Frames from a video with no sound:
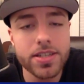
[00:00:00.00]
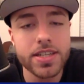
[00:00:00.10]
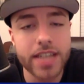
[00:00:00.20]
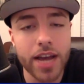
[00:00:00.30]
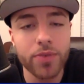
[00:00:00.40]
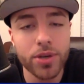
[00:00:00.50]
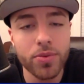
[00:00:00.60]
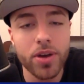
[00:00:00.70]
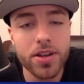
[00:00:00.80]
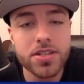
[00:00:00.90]
Is that what it
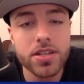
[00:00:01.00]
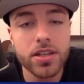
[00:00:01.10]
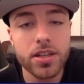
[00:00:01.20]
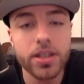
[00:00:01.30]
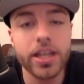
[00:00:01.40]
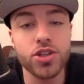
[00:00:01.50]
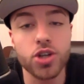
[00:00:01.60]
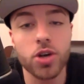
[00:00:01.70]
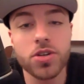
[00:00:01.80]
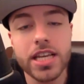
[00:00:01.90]
was? In
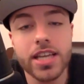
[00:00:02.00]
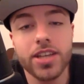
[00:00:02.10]
Jersey?